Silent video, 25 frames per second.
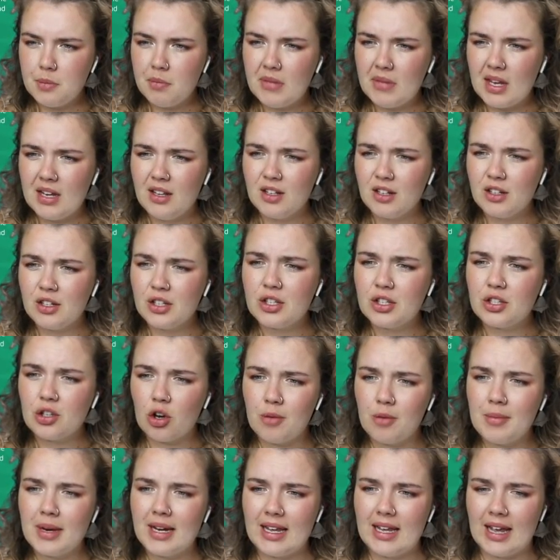There's so
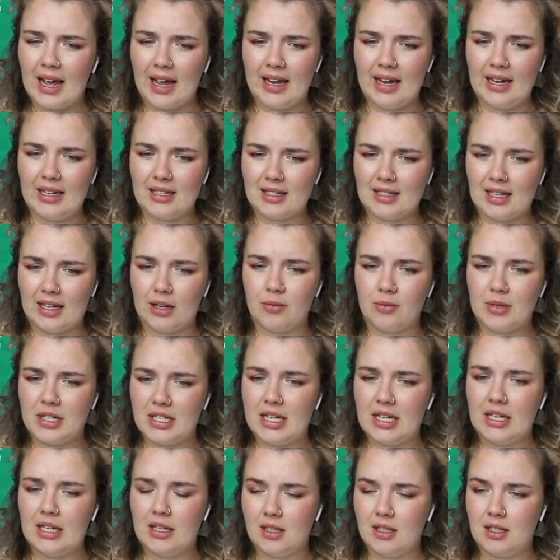many A's, like a
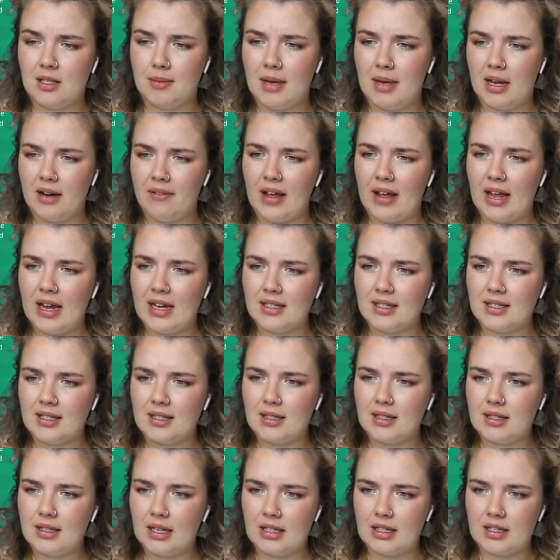ridiculous amount of A's,
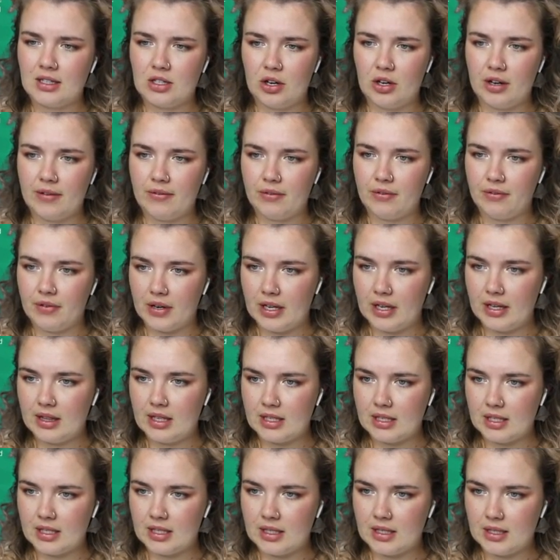that it's not even funny. This
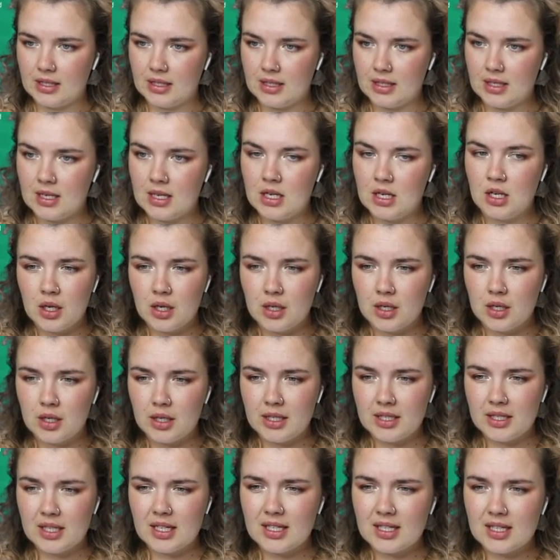
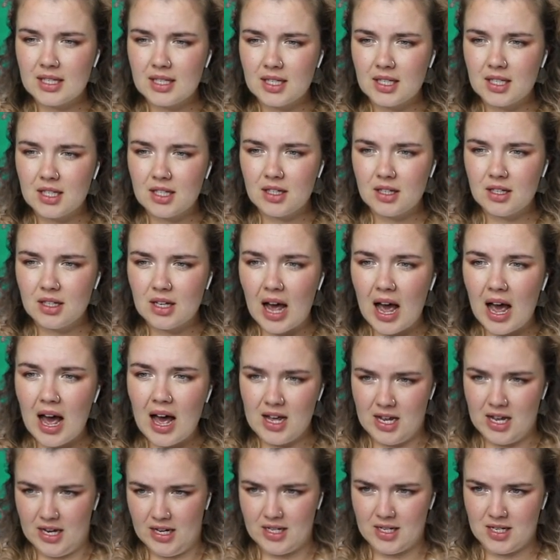is
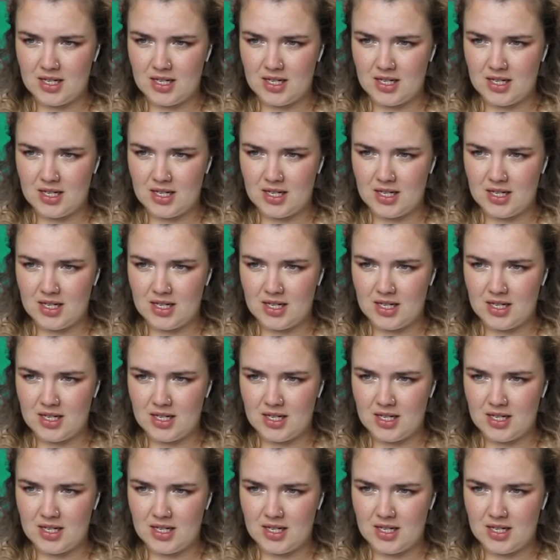hard,